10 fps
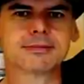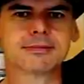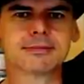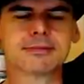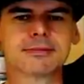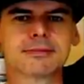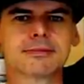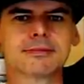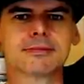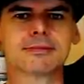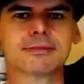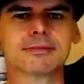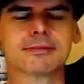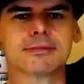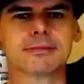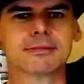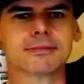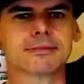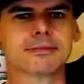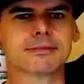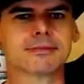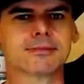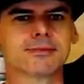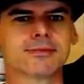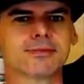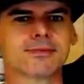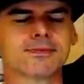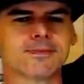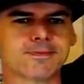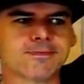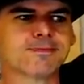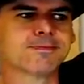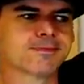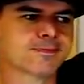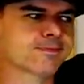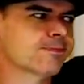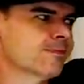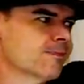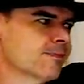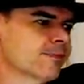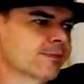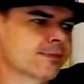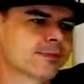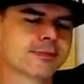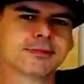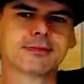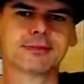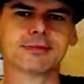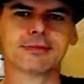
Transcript: This person isn't speaking.